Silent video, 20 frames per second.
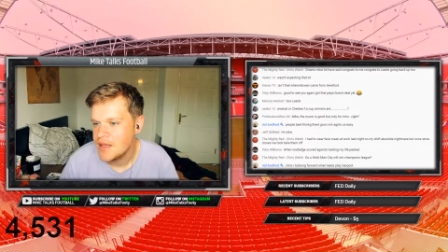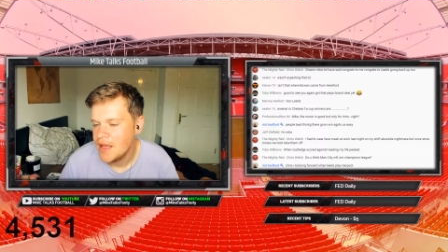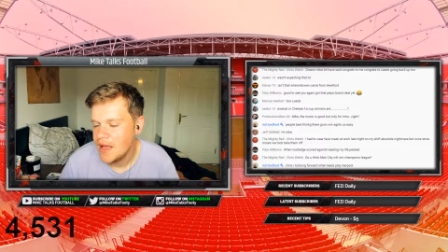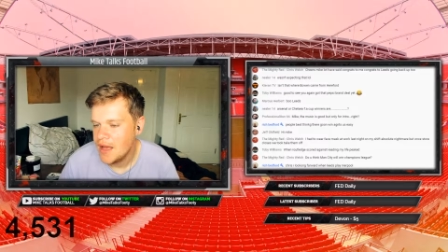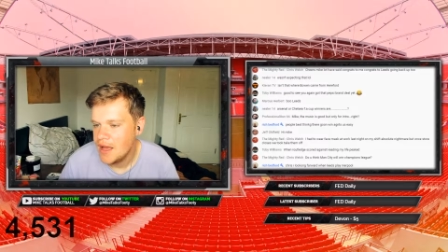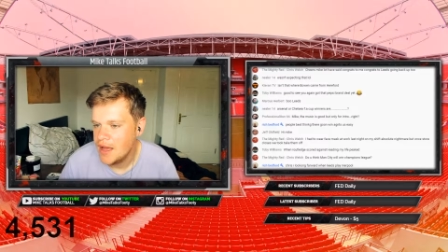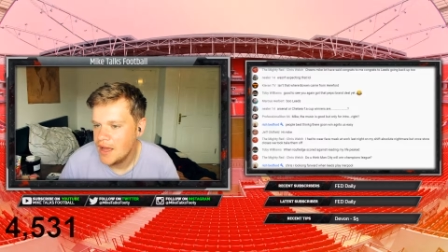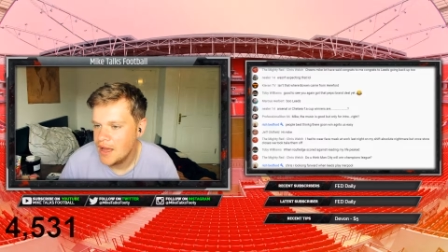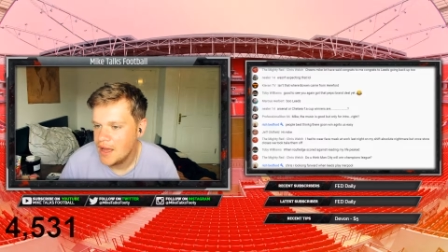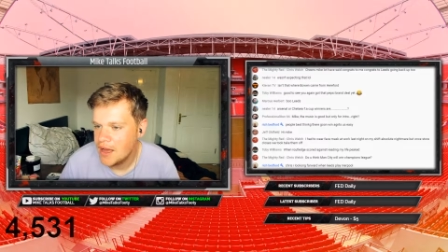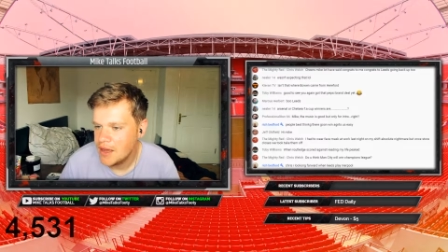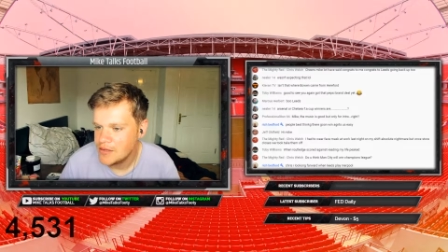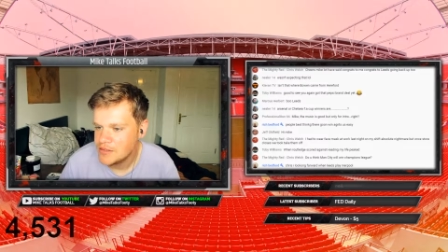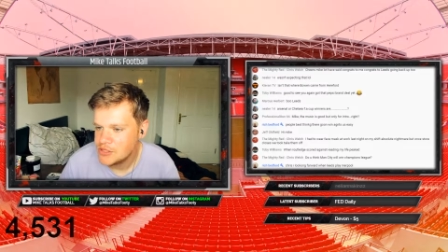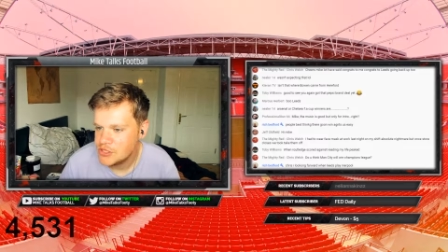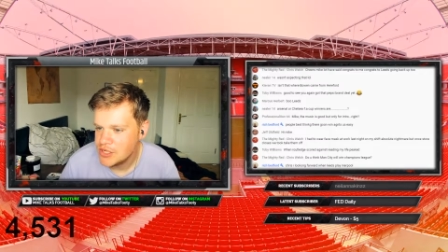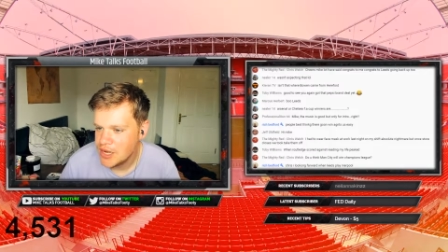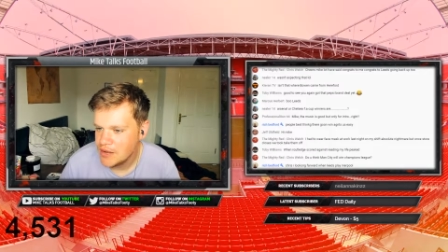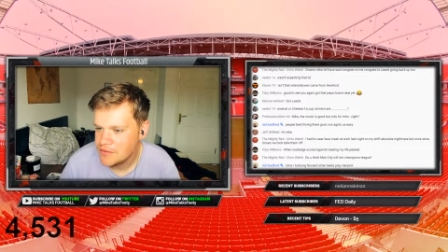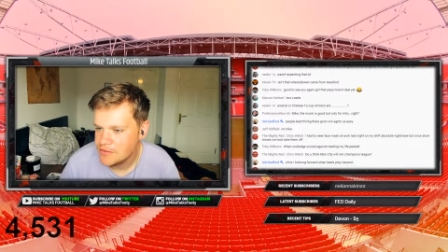
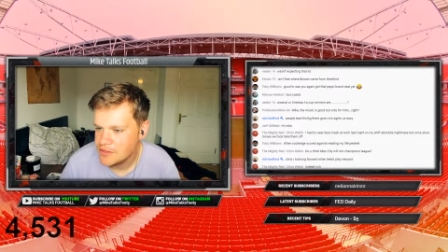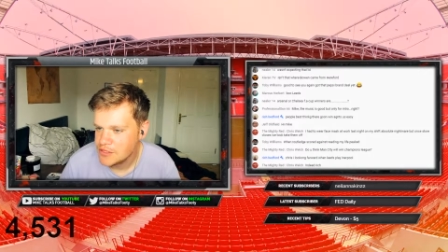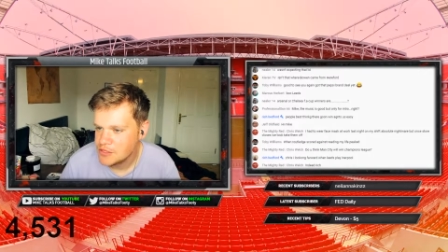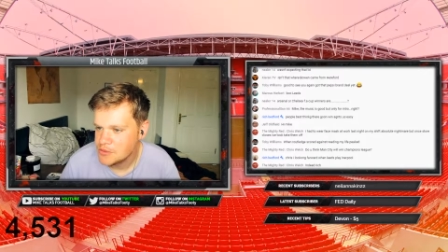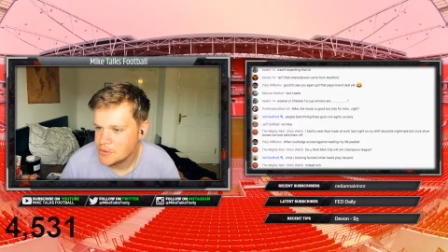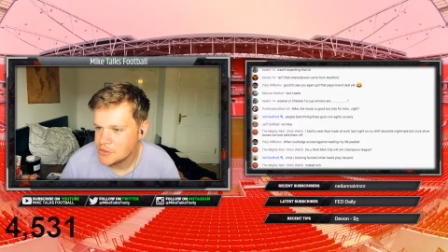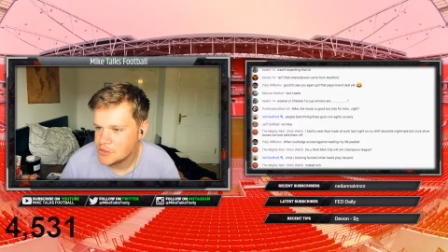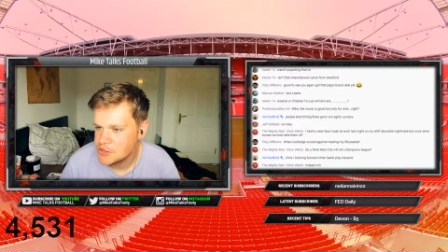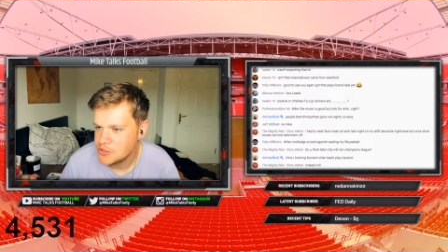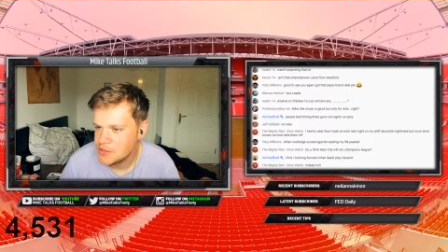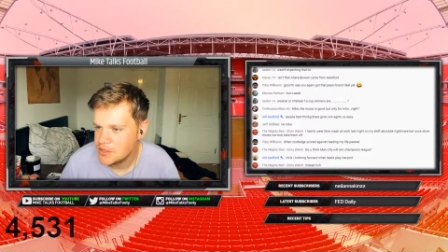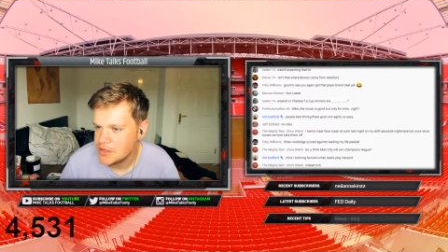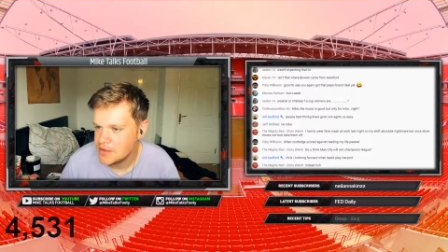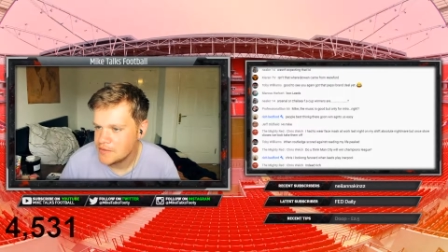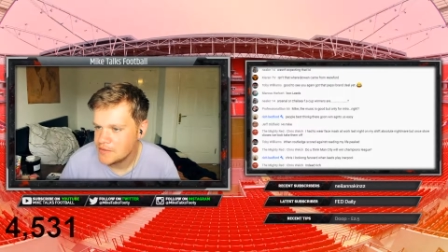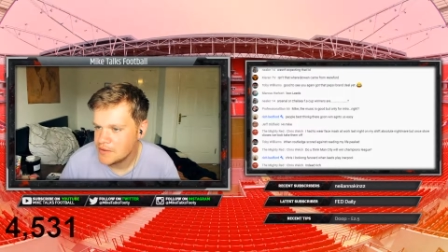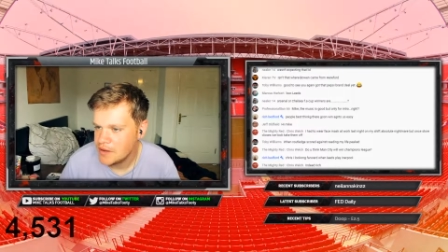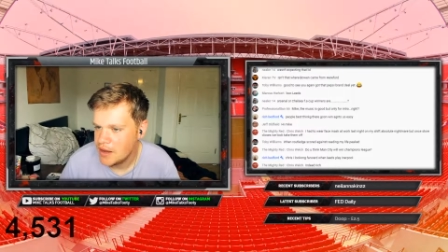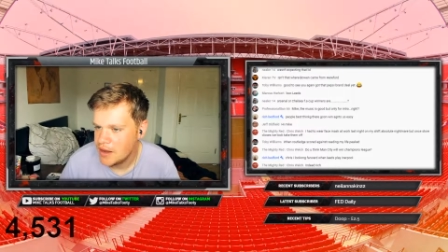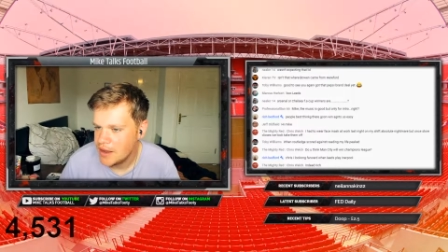Jeff, thanks so much for tuning
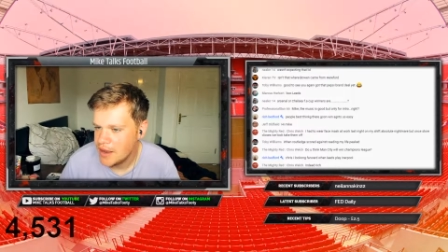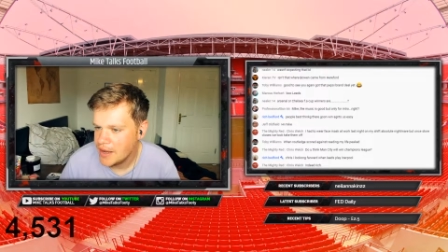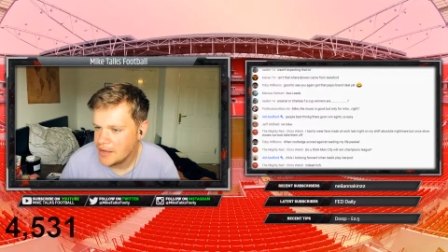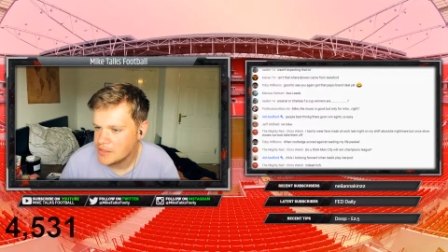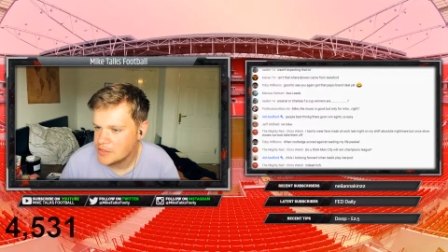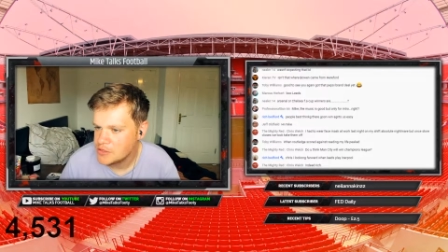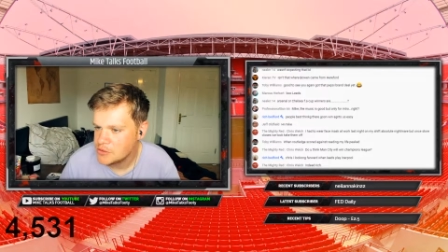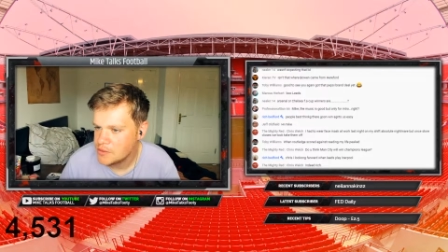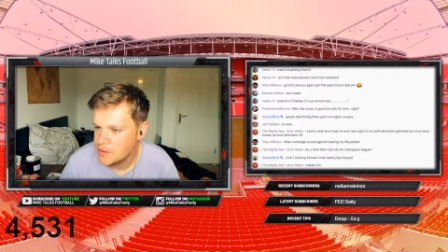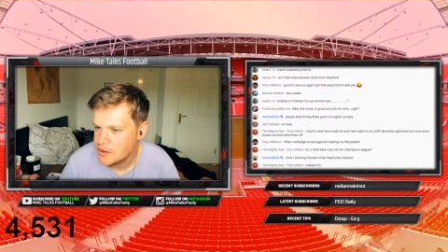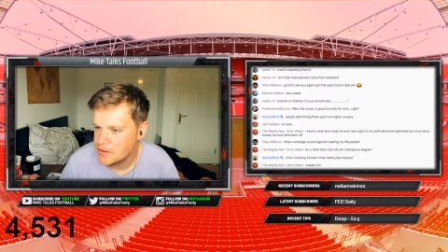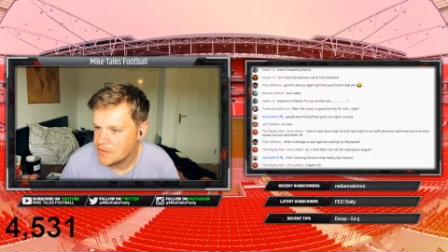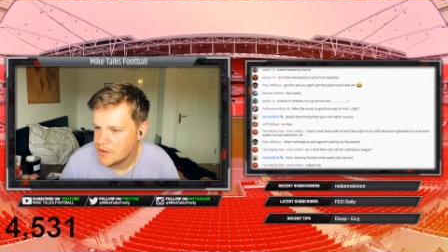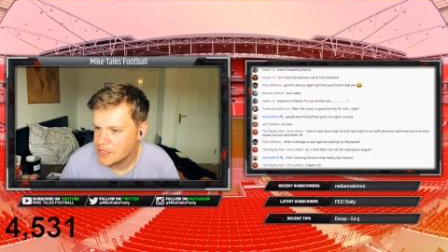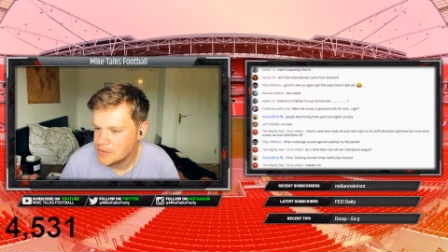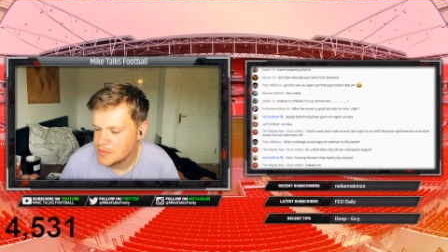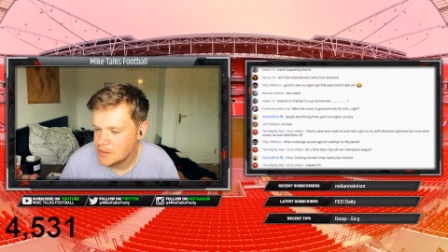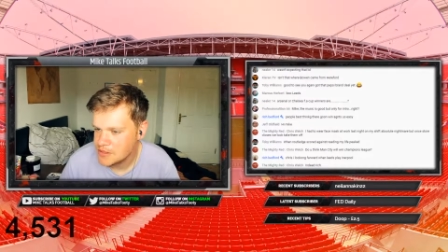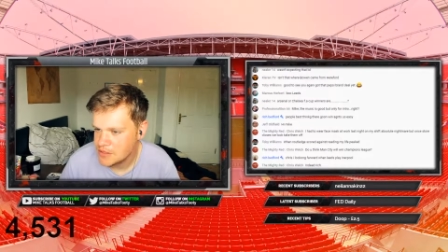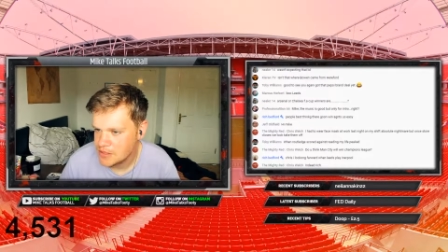in. I had to wear a
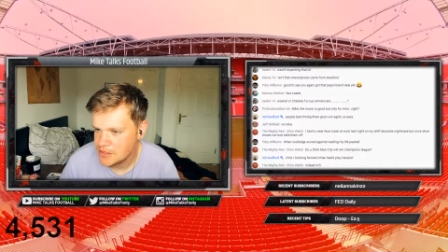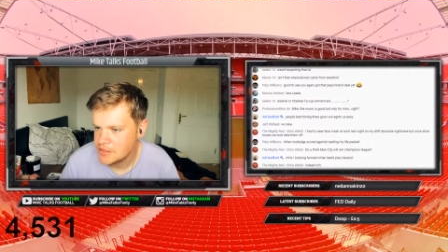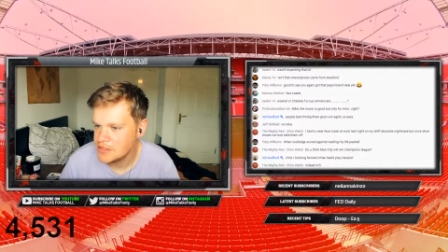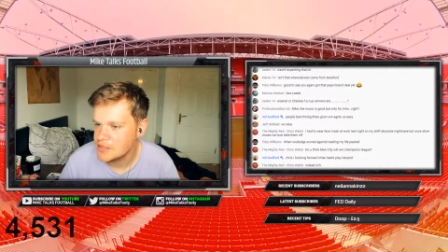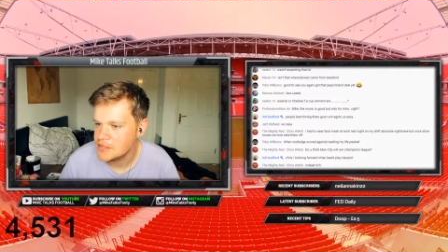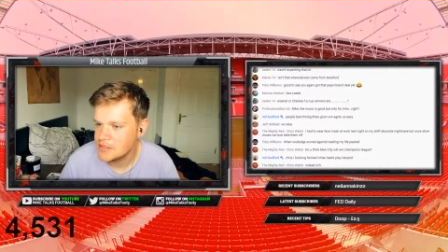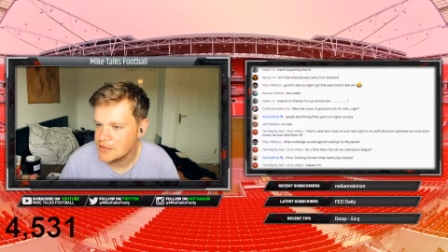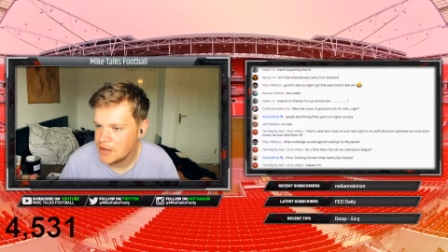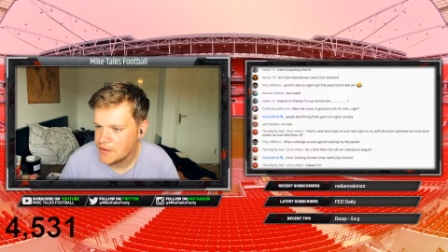face mask last night.